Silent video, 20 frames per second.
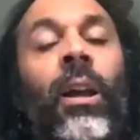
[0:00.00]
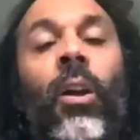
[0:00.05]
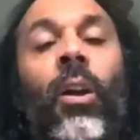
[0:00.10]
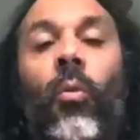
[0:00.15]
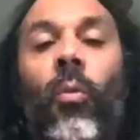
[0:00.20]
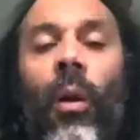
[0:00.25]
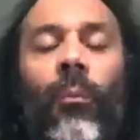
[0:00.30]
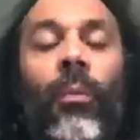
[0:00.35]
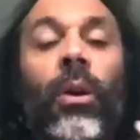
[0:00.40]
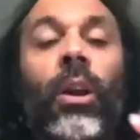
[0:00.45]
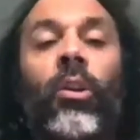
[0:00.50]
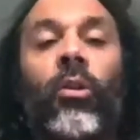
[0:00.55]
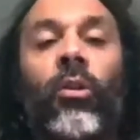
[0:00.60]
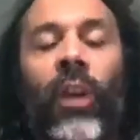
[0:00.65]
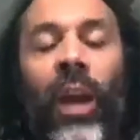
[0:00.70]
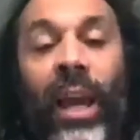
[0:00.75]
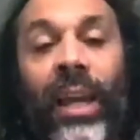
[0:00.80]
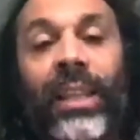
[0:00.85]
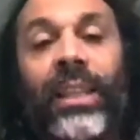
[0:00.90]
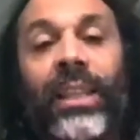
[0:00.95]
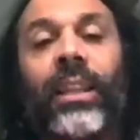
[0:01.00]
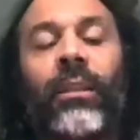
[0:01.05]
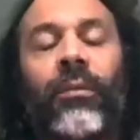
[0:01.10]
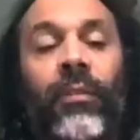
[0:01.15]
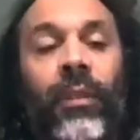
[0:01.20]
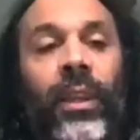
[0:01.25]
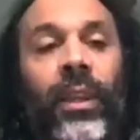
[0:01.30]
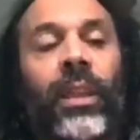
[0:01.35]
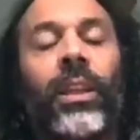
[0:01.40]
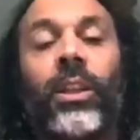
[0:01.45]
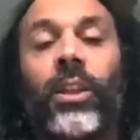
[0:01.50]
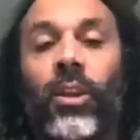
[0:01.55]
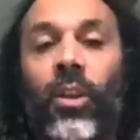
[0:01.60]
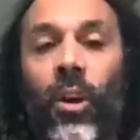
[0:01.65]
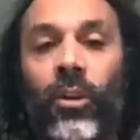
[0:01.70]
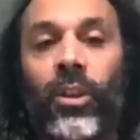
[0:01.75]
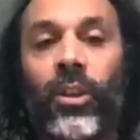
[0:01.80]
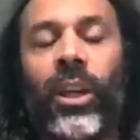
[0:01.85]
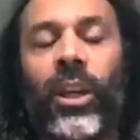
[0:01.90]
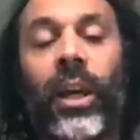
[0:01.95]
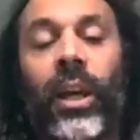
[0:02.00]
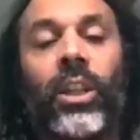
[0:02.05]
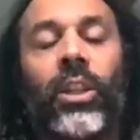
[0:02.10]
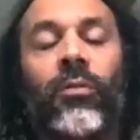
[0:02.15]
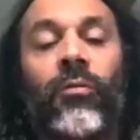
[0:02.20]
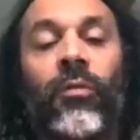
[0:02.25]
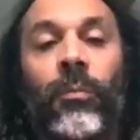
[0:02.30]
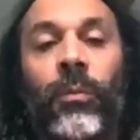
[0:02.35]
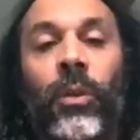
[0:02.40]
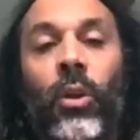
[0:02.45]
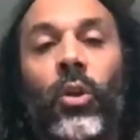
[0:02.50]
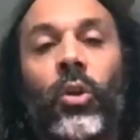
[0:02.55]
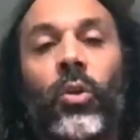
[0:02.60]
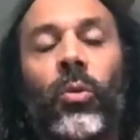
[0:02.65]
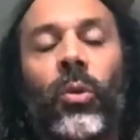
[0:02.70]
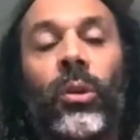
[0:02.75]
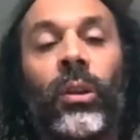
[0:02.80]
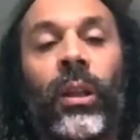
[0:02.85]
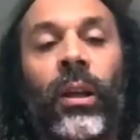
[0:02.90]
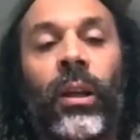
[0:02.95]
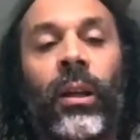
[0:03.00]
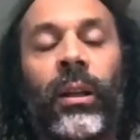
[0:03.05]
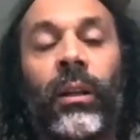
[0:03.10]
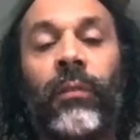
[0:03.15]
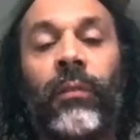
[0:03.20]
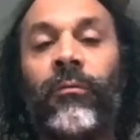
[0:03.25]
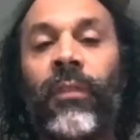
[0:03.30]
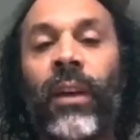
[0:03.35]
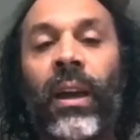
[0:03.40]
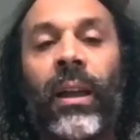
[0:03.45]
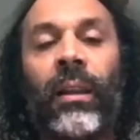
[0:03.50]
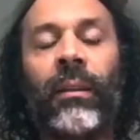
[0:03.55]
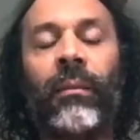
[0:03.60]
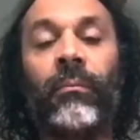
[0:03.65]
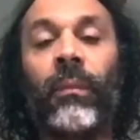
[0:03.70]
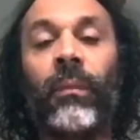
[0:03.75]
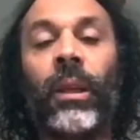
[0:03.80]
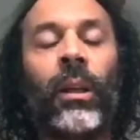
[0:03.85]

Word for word: when we created these contexts for mutual learning, then